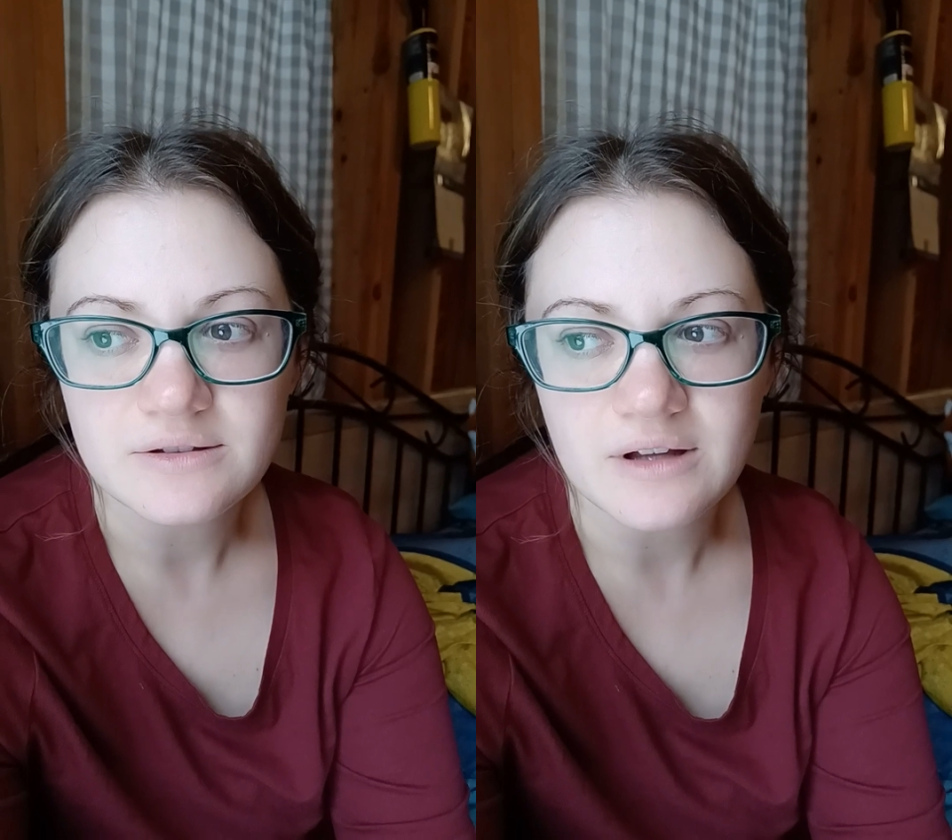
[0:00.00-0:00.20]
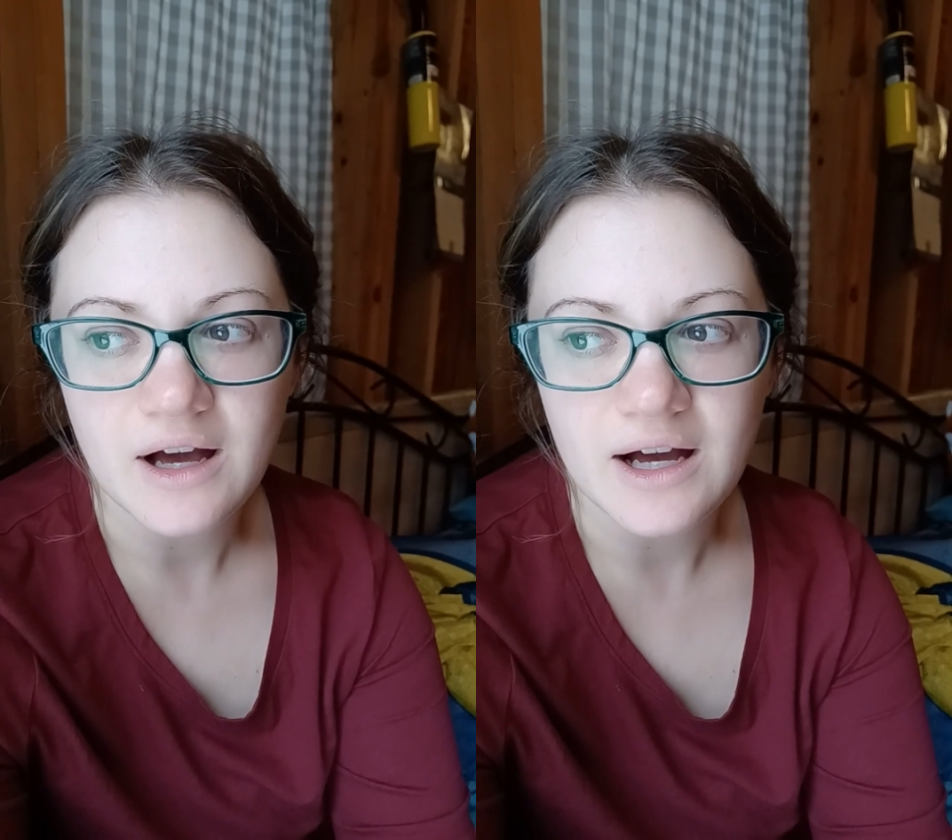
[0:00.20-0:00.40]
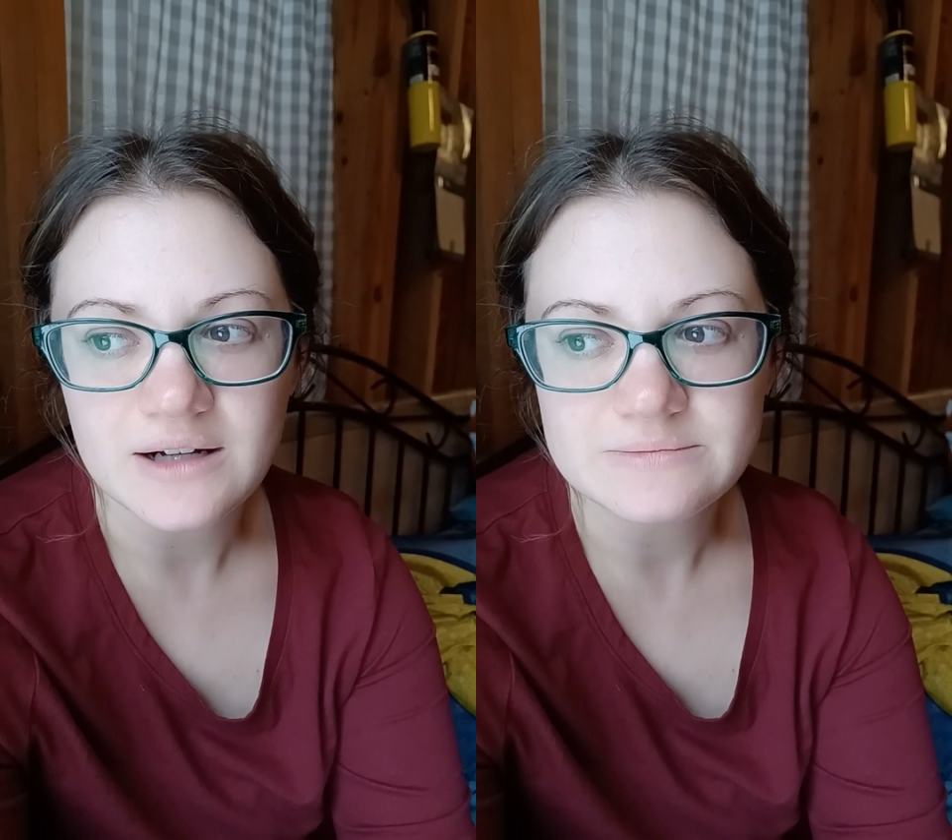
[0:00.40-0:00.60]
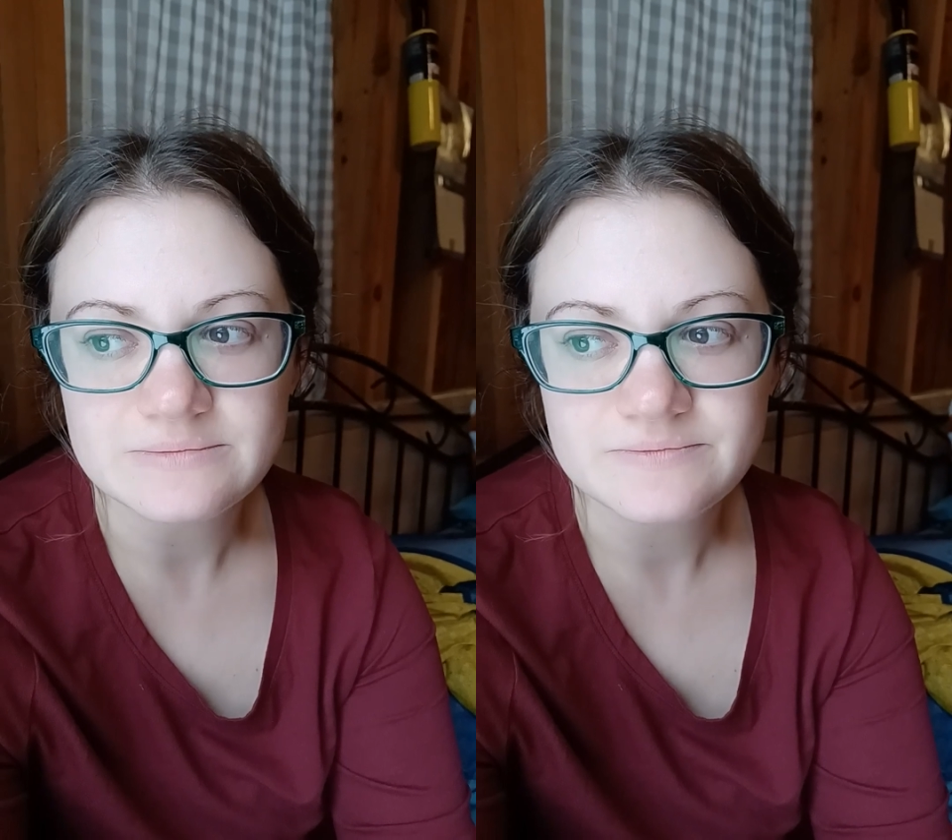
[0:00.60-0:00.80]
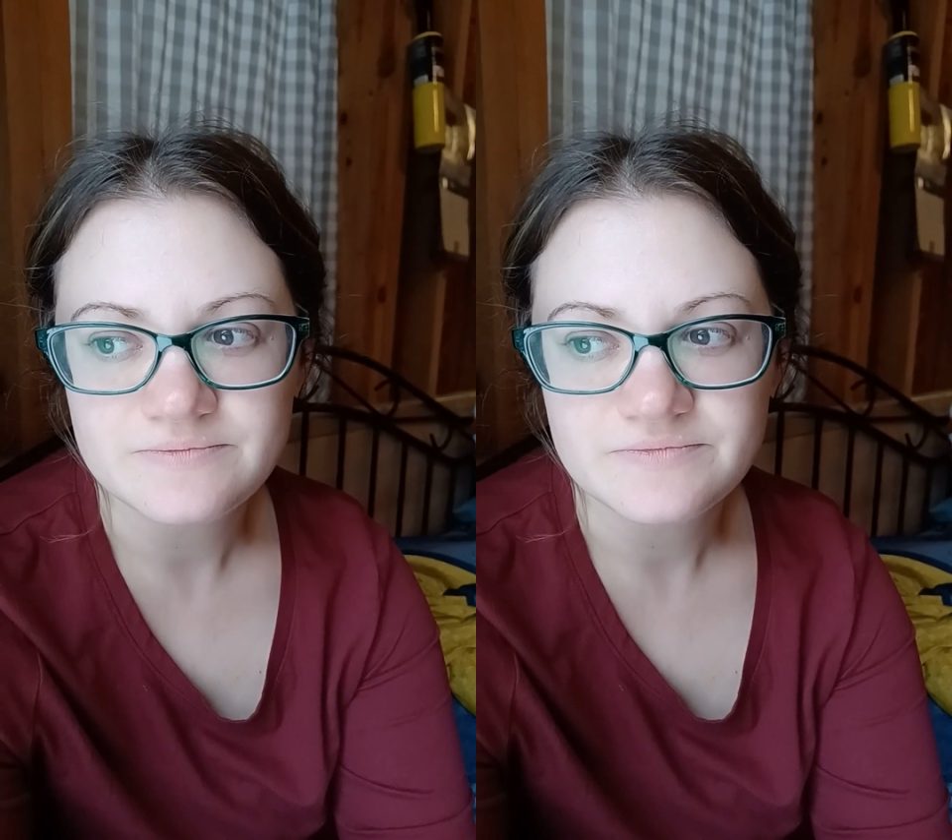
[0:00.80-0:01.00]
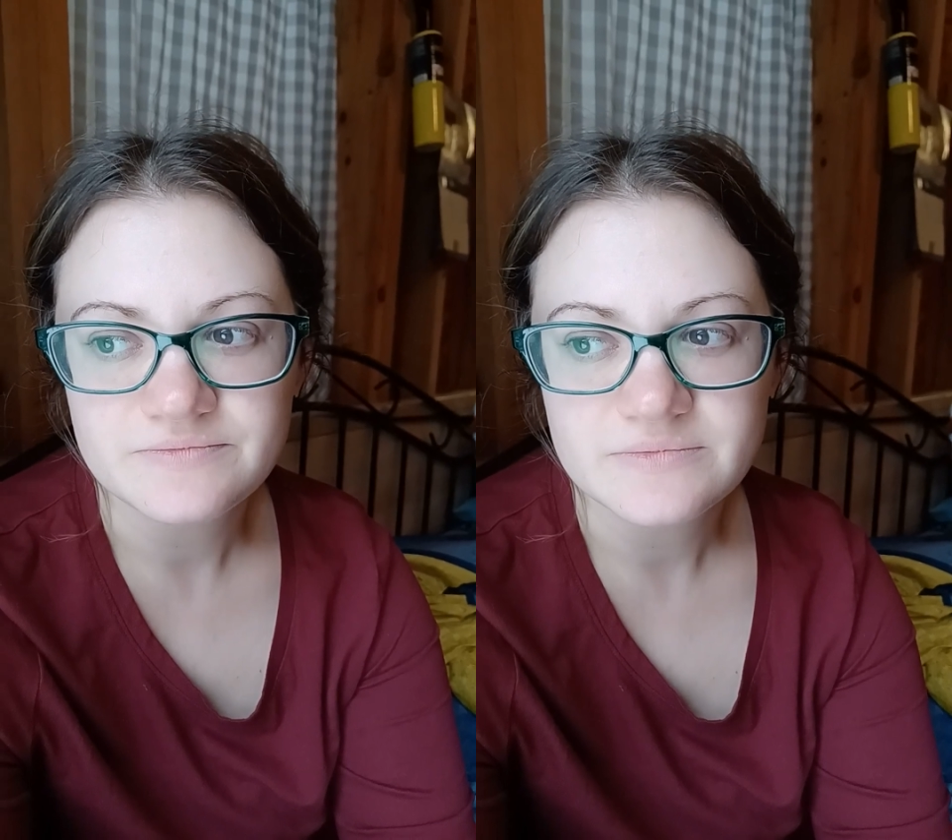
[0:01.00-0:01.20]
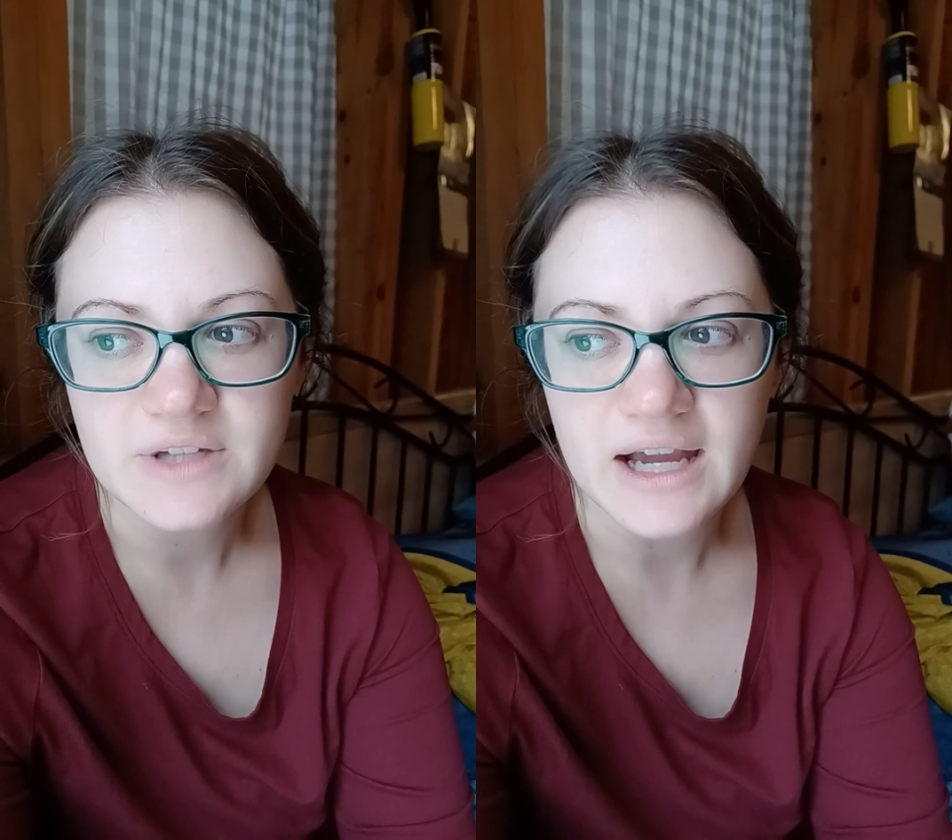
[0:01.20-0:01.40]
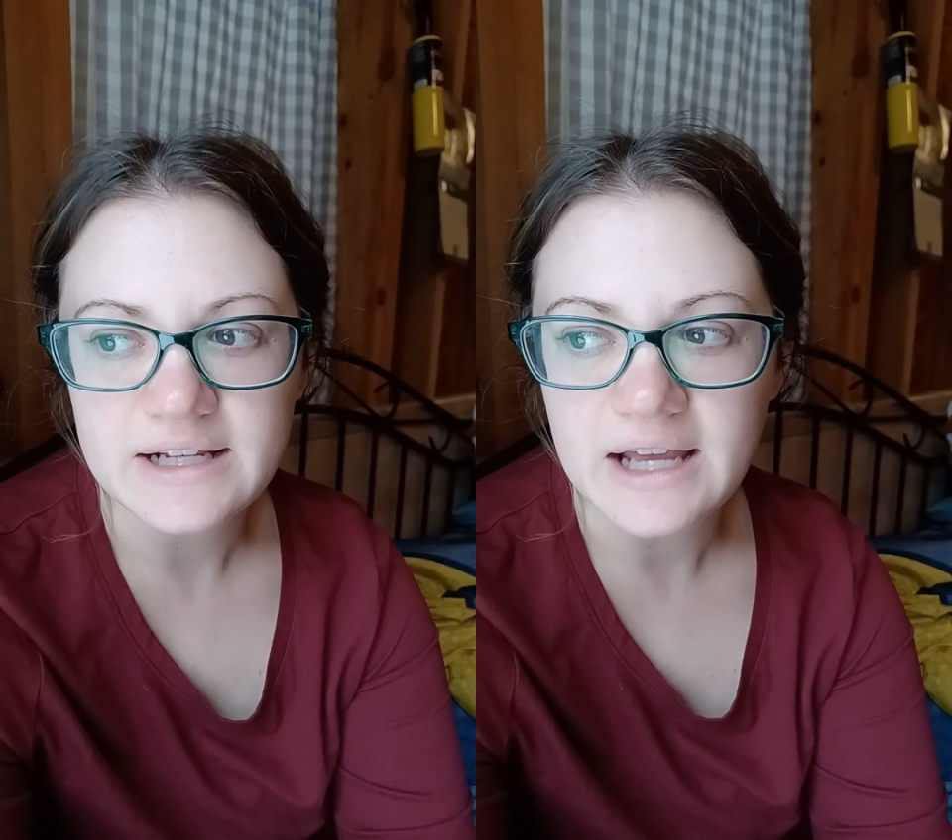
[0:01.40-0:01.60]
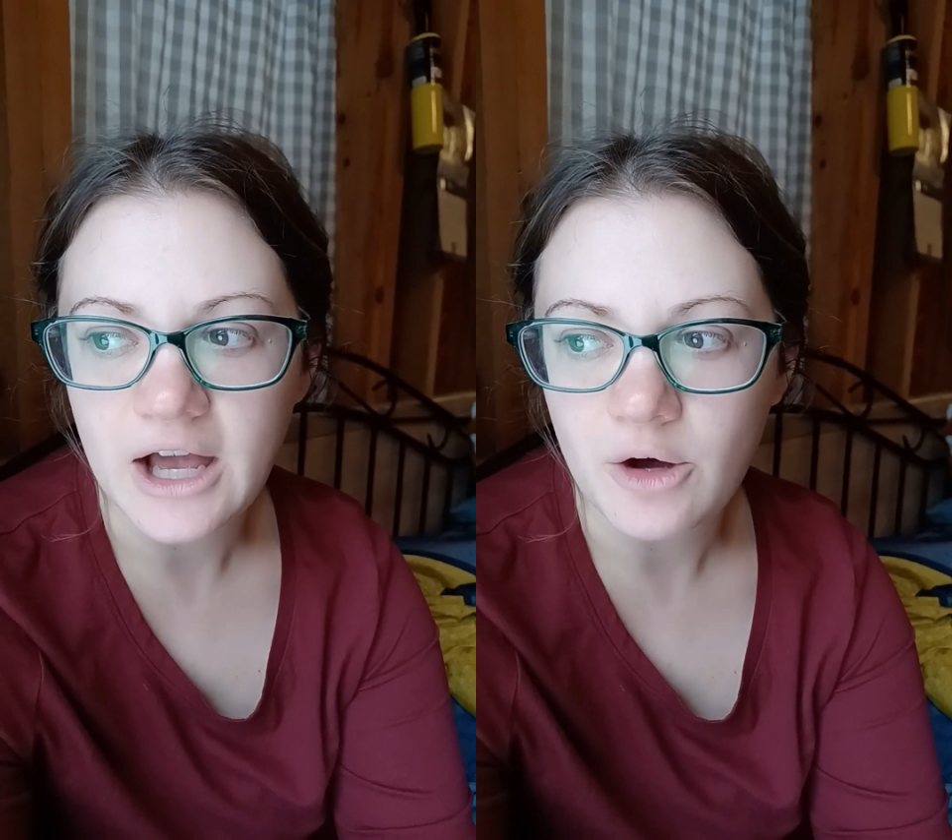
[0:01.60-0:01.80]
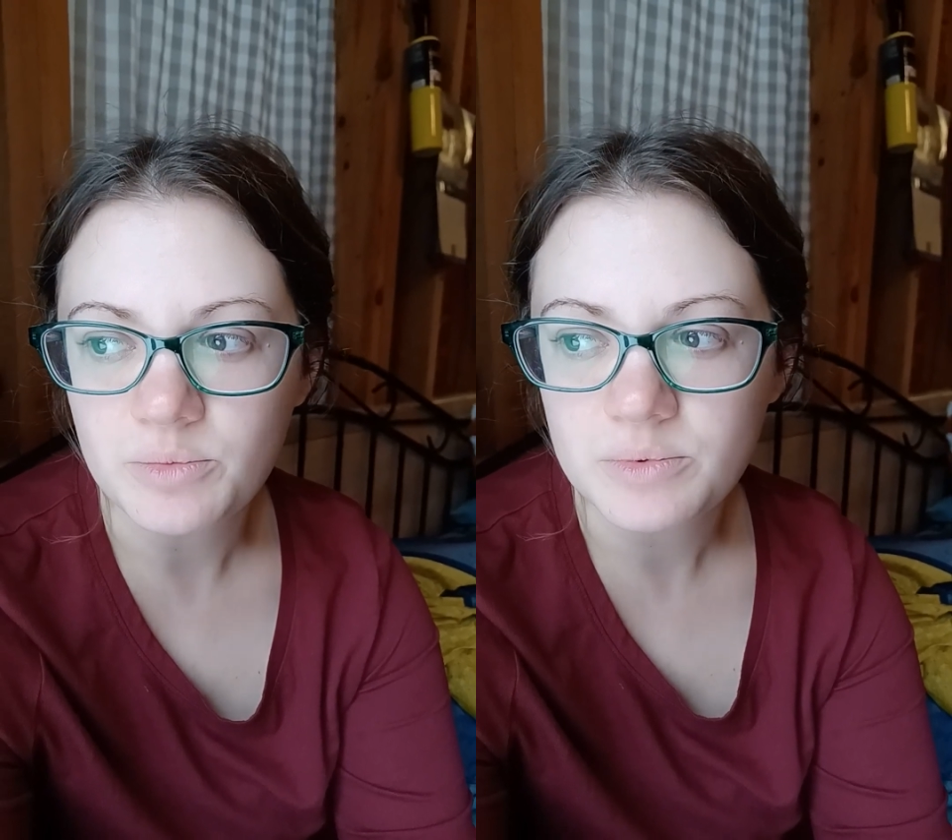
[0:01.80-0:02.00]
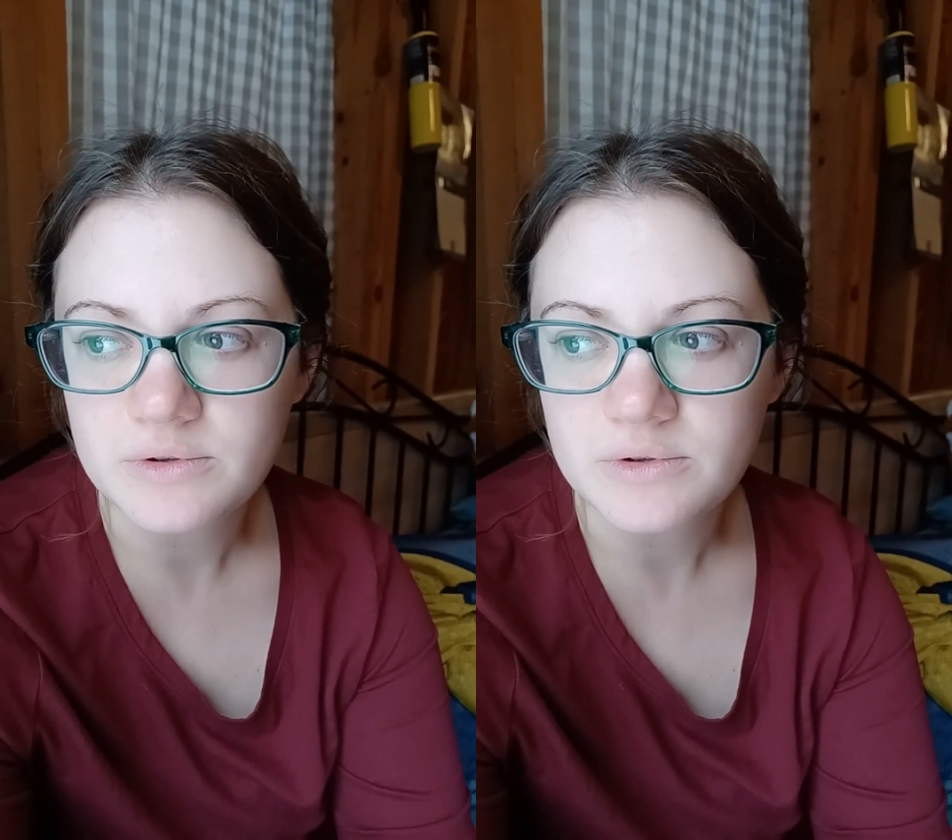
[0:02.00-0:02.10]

kind of help